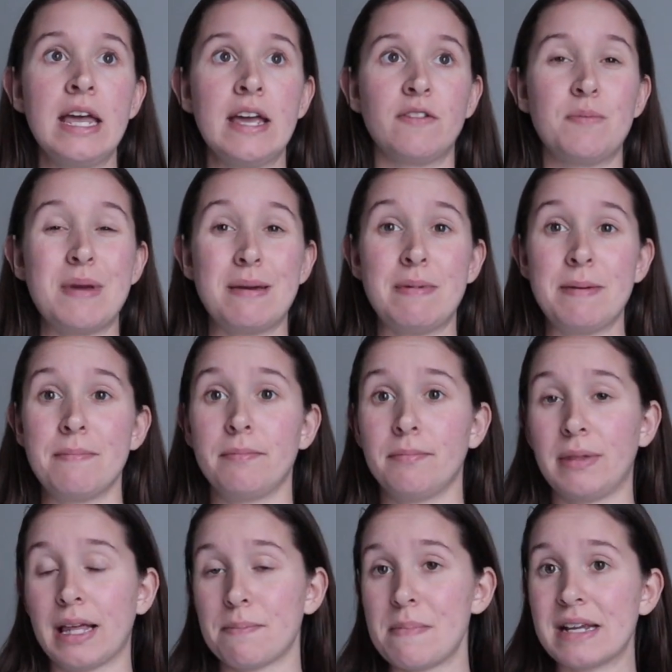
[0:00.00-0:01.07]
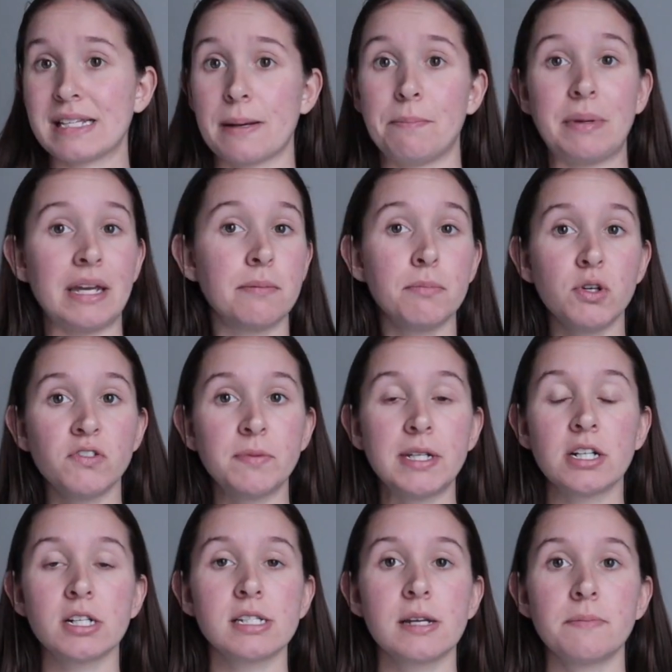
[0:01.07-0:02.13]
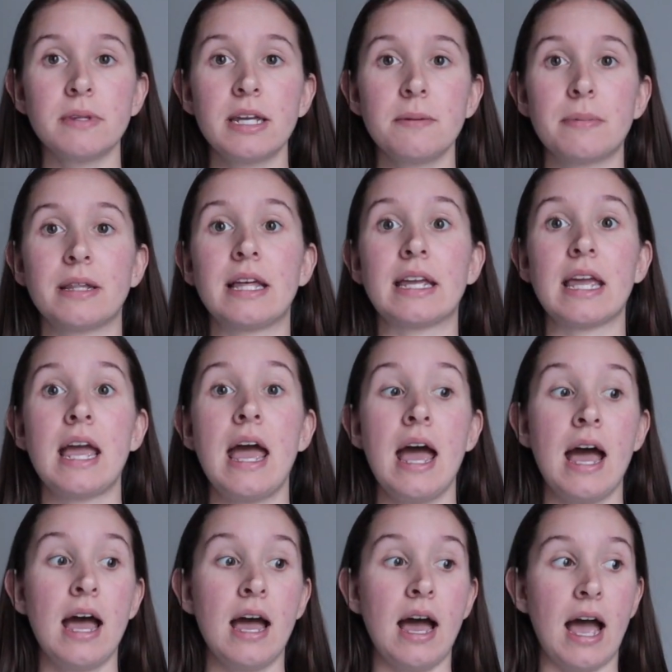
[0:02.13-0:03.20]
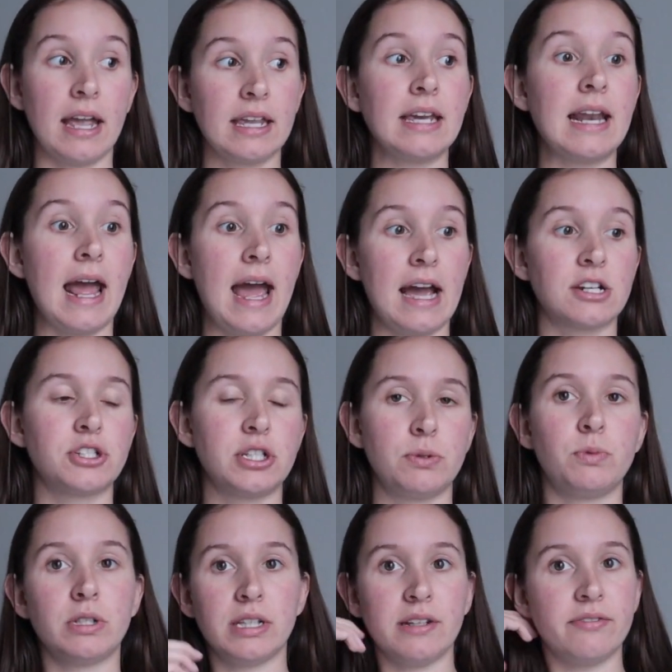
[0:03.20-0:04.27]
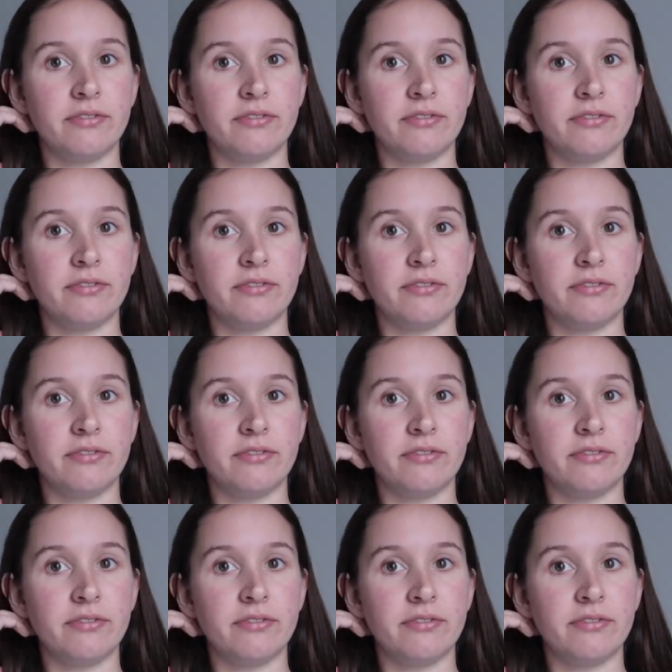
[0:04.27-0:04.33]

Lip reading: if baby like makes a big movement or something, but like I can actually really